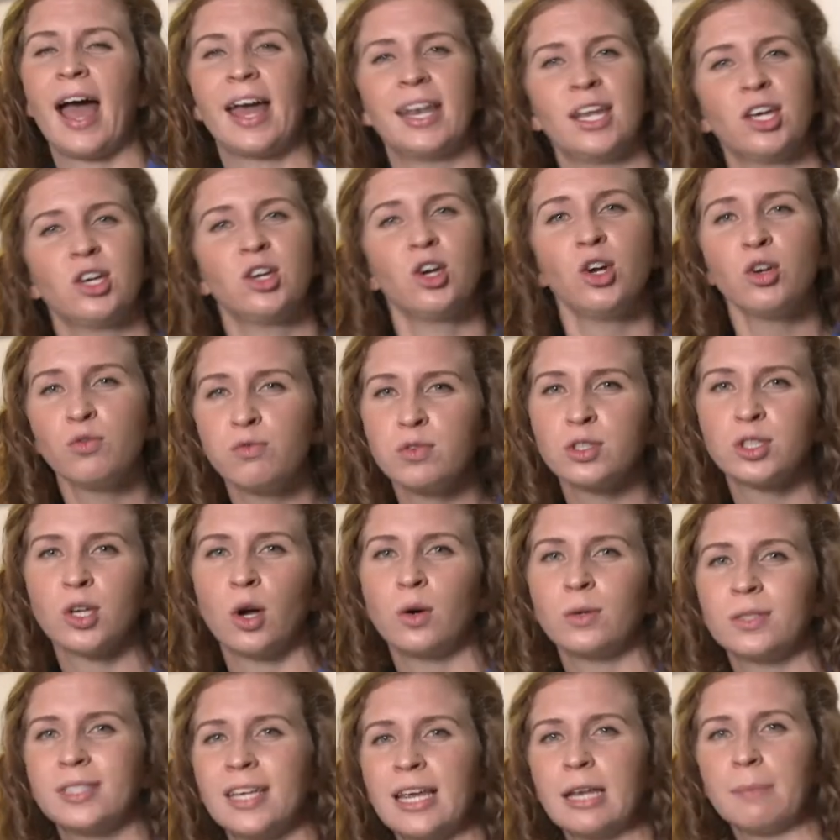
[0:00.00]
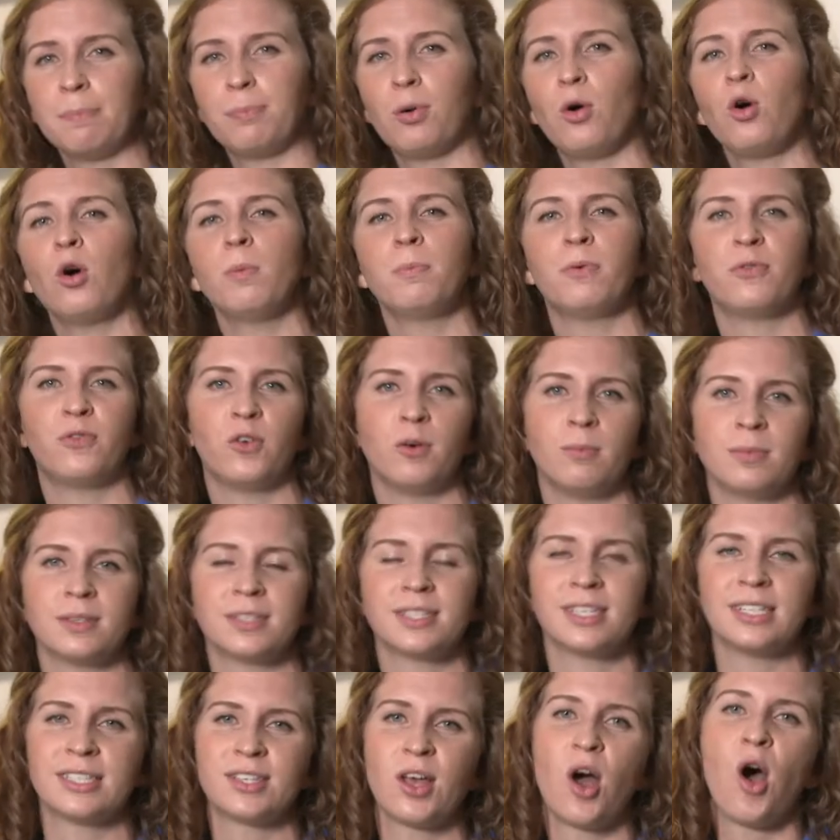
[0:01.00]
and it could result in poor
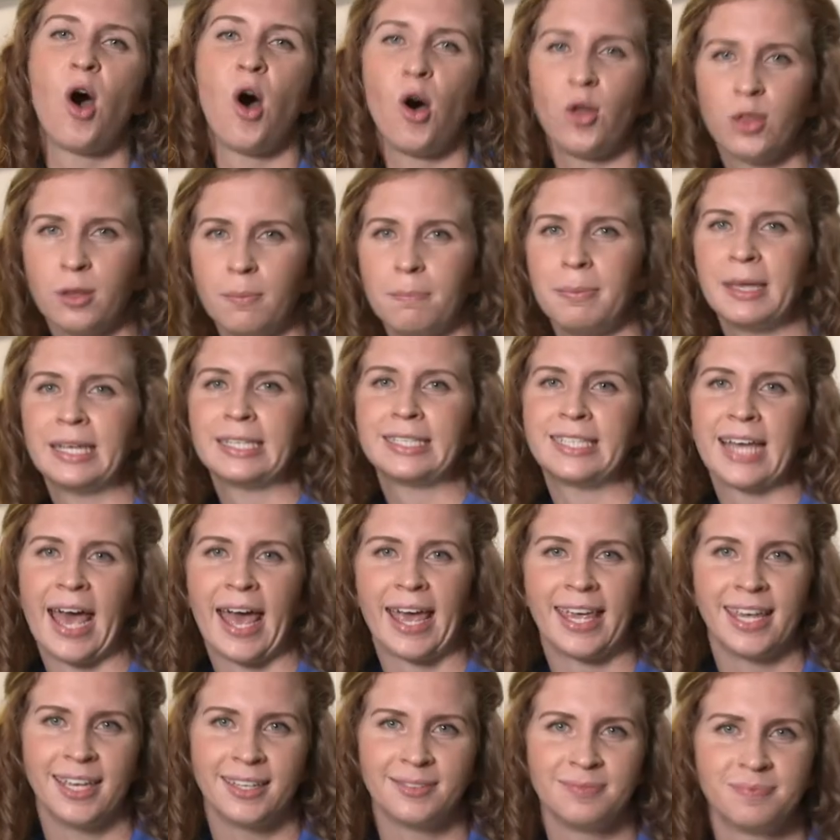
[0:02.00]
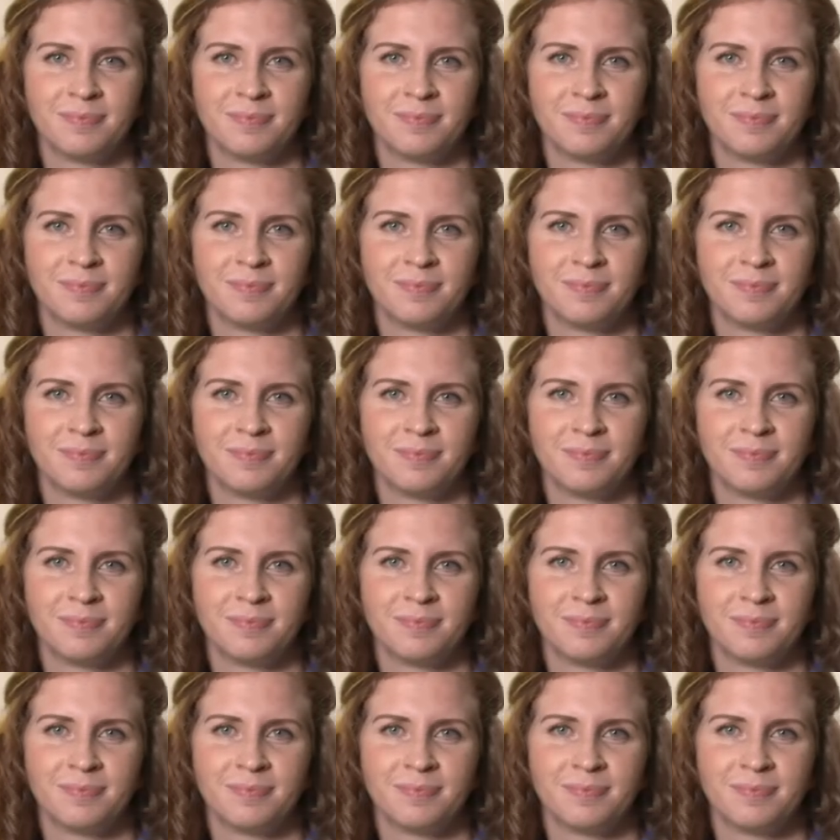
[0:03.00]
performances on the big day.